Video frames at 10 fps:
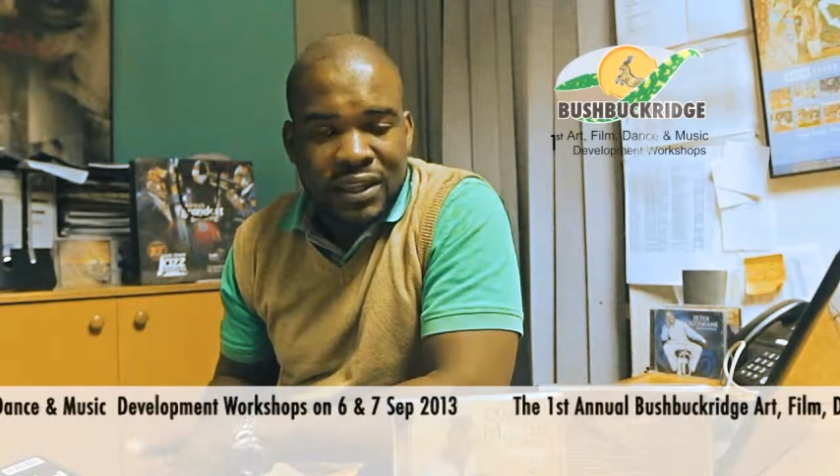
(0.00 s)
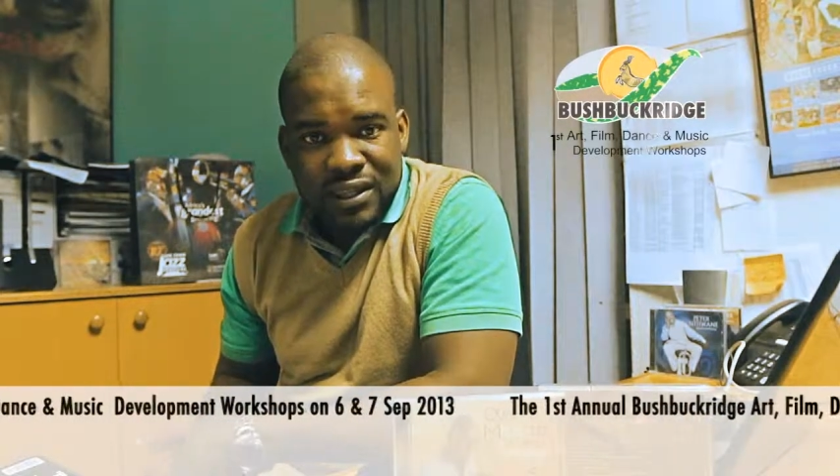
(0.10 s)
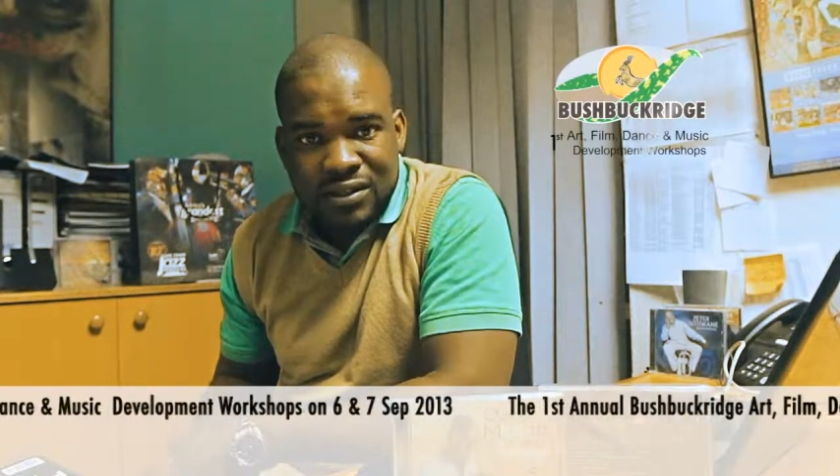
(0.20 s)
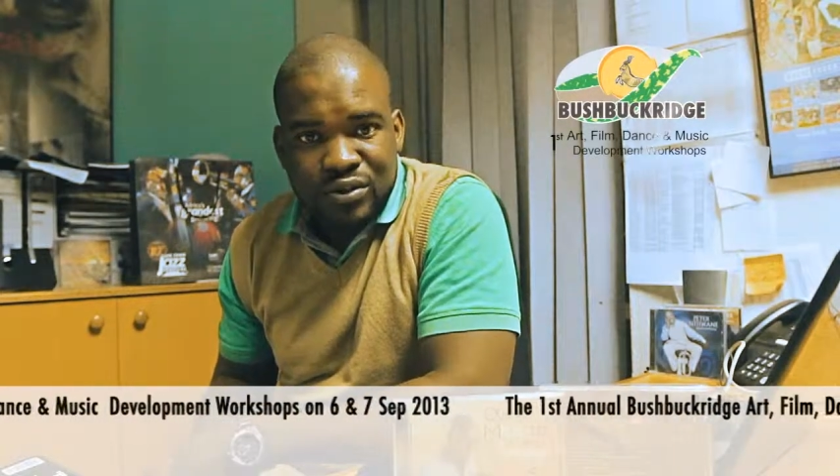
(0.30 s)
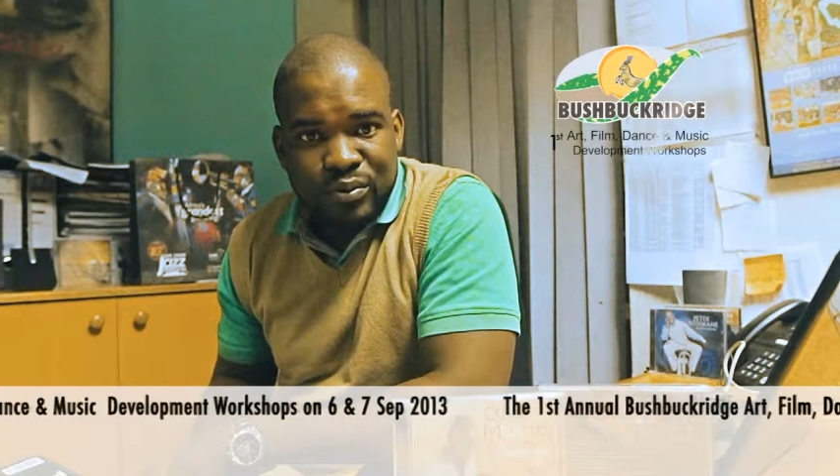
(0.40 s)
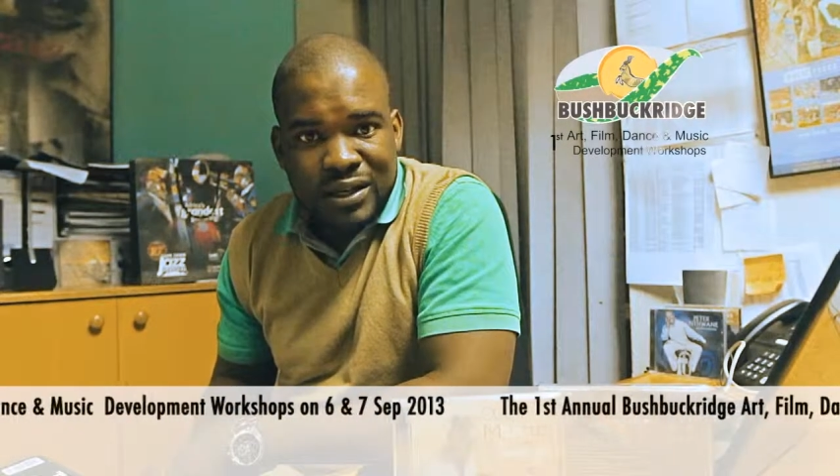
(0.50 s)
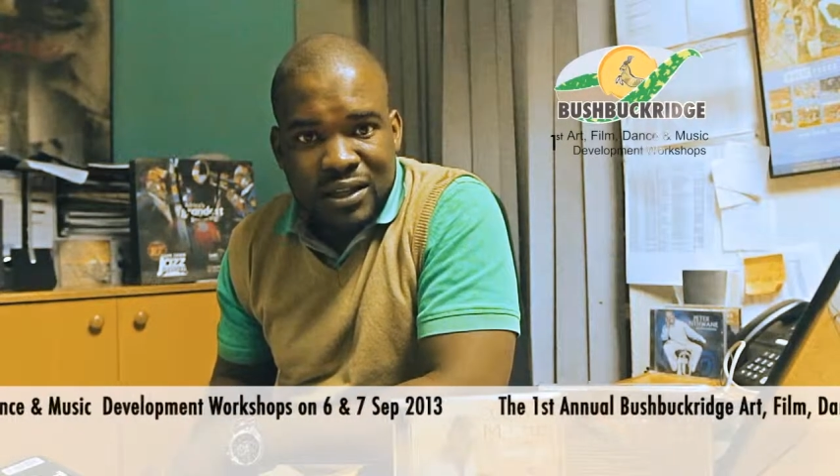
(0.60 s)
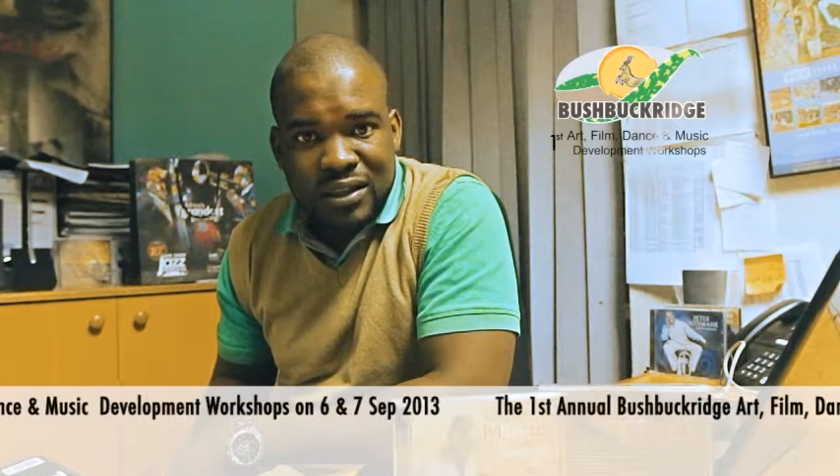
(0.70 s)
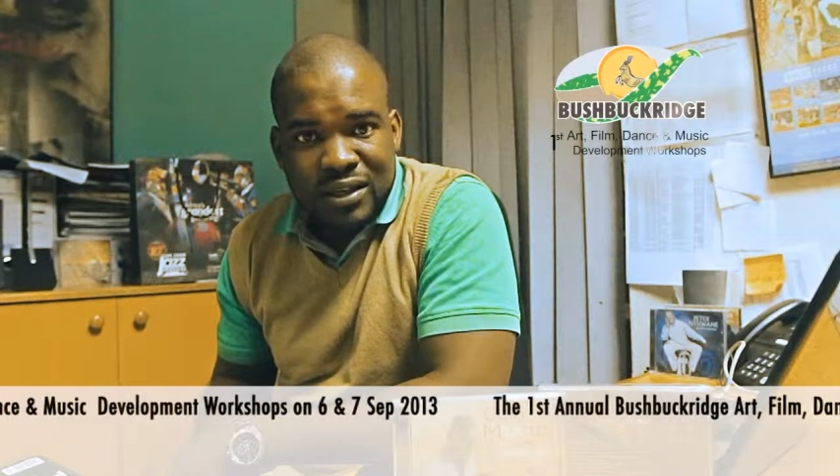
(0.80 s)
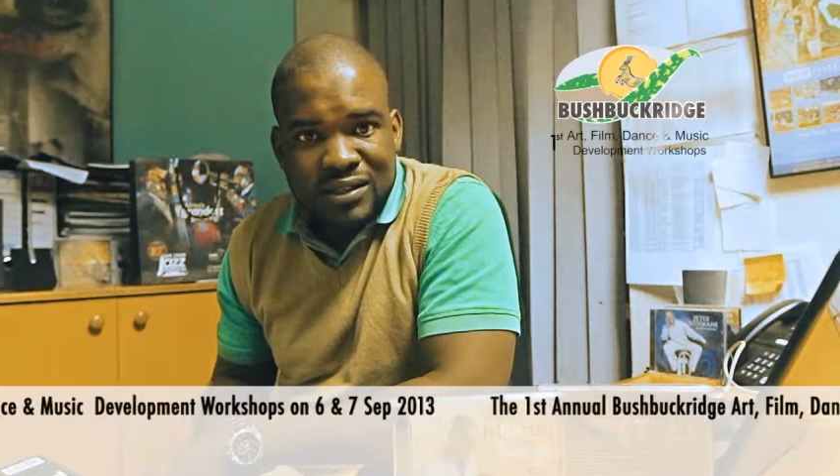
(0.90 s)
There's so many
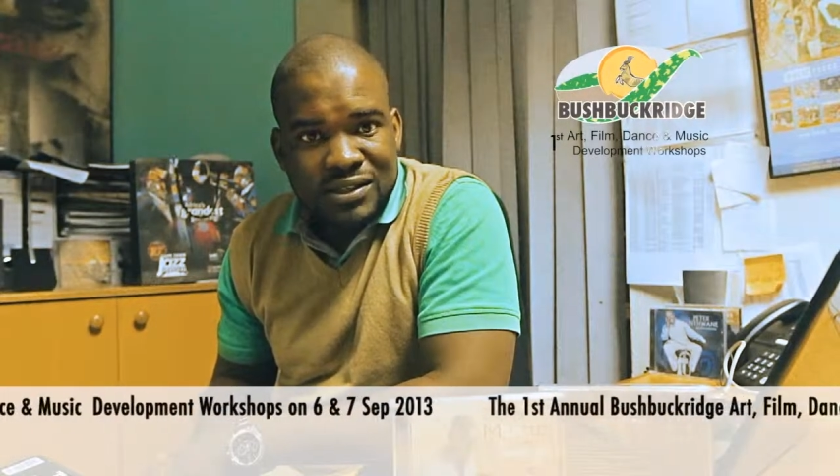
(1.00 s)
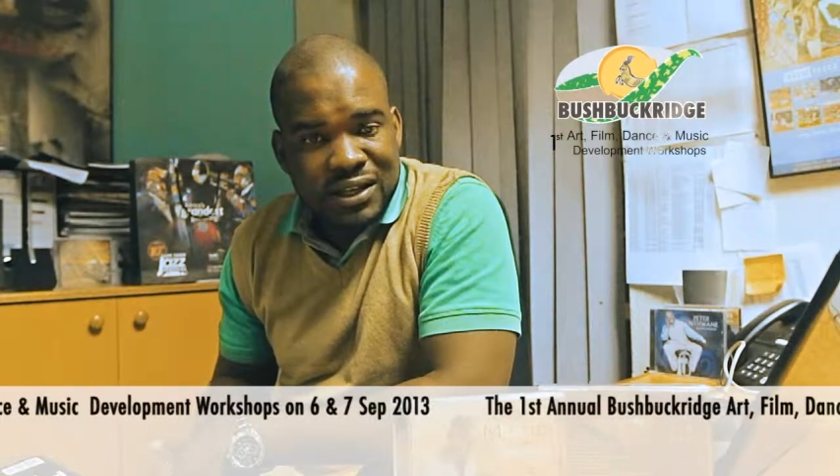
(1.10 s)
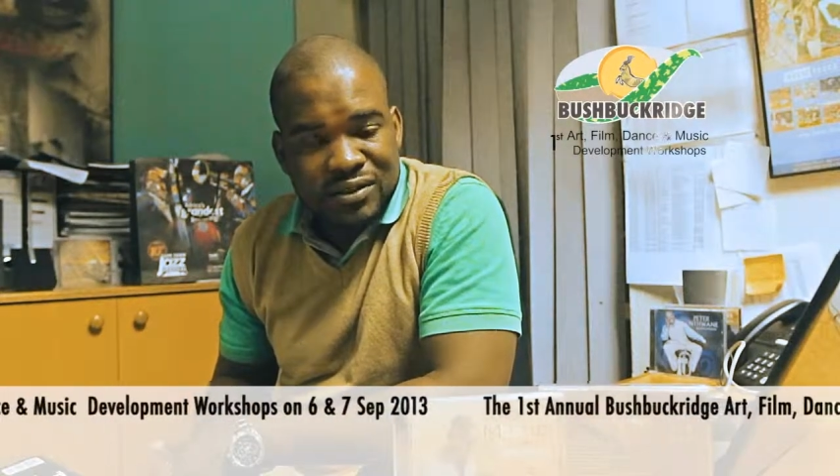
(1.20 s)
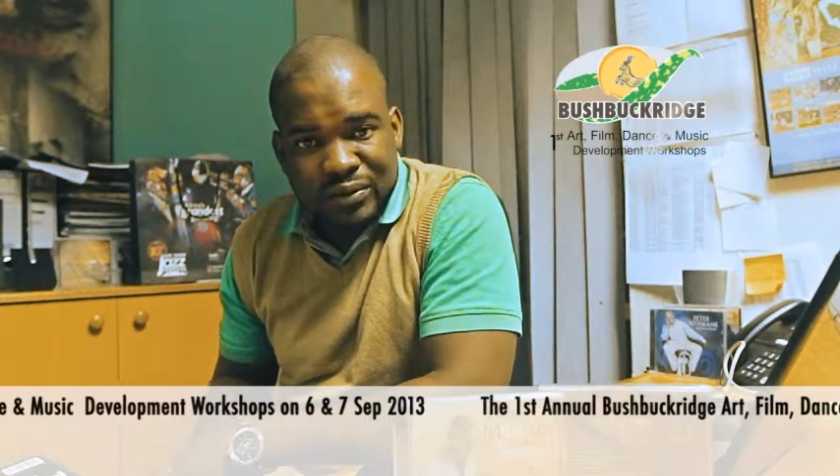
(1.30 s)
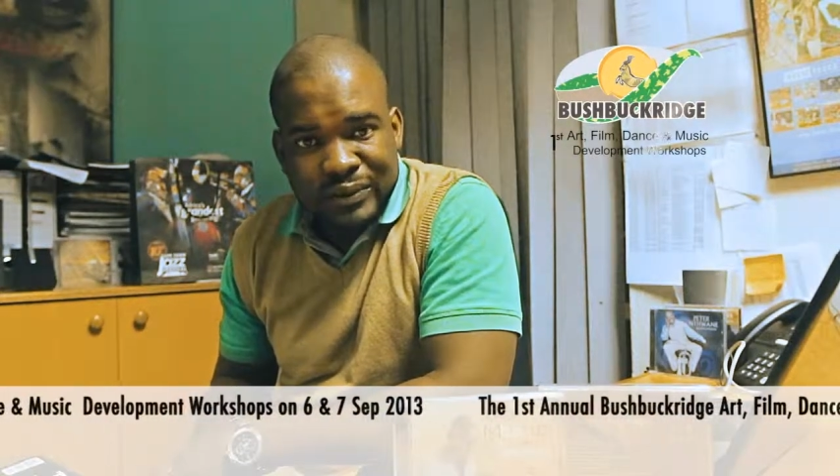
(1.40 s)
things, there are so